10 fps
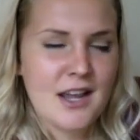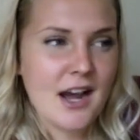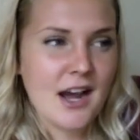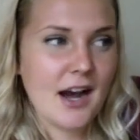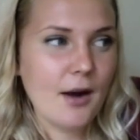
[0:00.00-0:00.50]

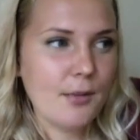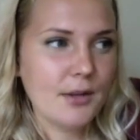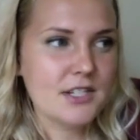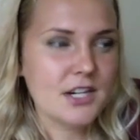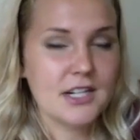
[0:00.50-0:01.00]
but
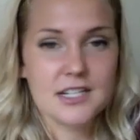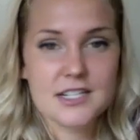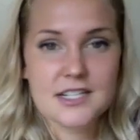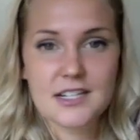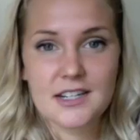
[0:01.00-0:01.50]
it turned
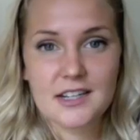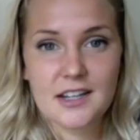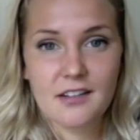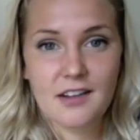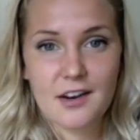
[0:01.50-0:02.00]
into
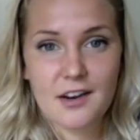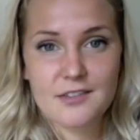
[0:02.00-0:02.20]
a lot of